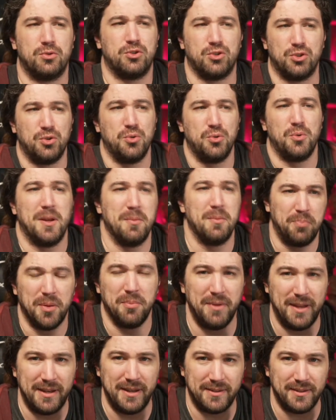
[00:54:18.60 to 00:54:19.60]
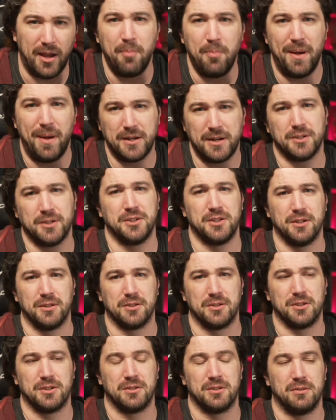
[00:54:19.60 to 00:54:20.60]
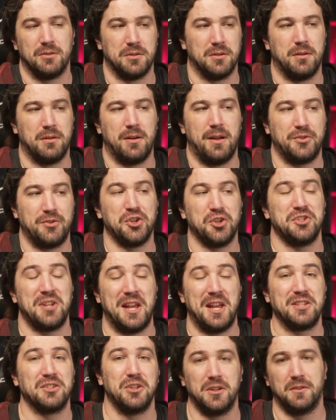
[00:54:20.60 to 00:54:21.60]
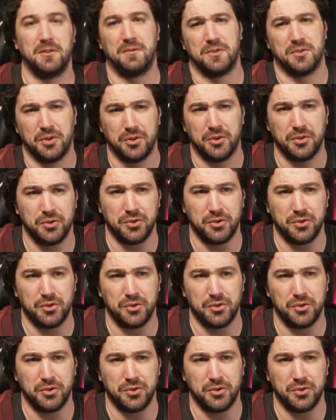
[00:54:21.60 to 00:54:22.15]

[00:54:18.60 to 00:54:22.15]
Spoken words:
implement a better search or just as good of search.